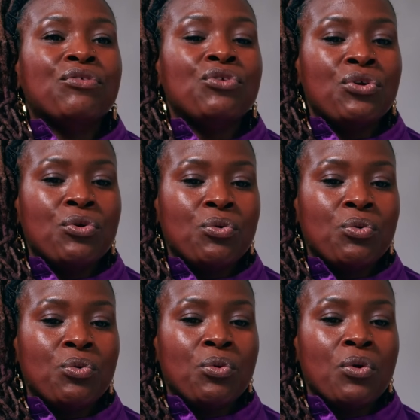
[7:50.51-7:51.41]

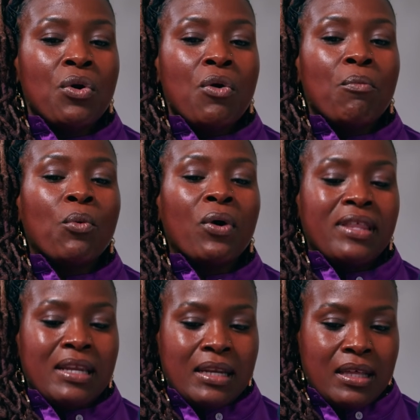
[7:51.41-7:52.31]
knew more
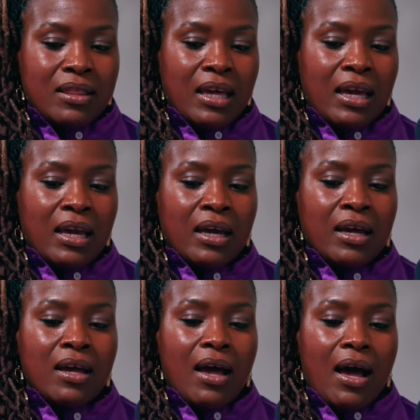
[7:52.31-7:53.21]
than anything
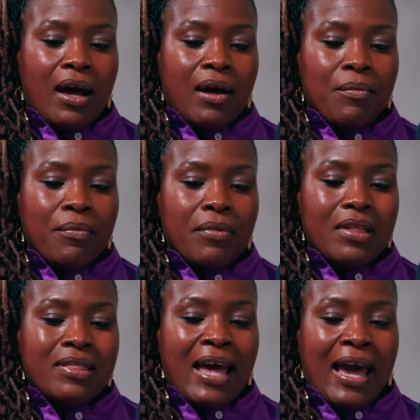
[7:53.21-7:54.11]

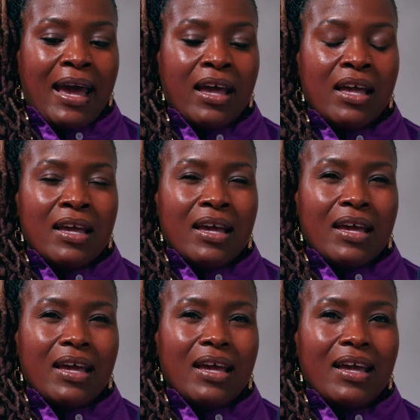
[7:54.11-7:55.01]
that
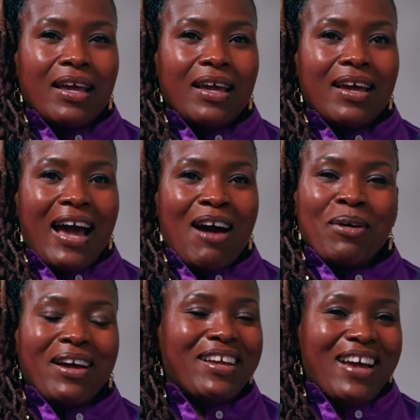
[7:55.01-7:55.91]

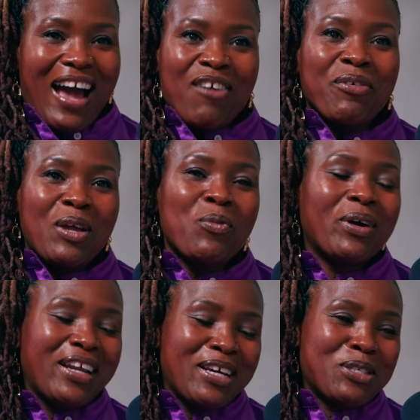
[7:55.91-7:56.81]
I really
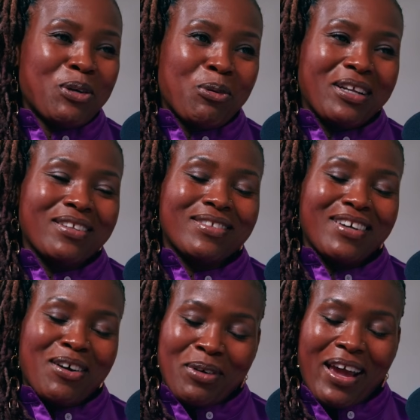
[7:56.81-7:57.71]
wanted his soul to
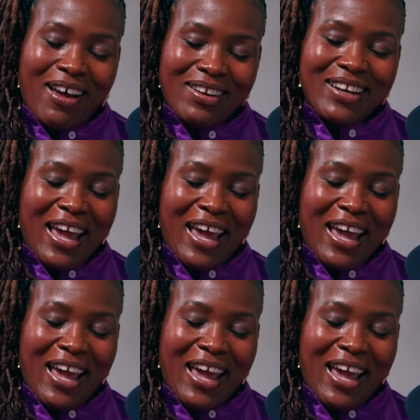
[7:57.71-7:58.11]
go to hell in the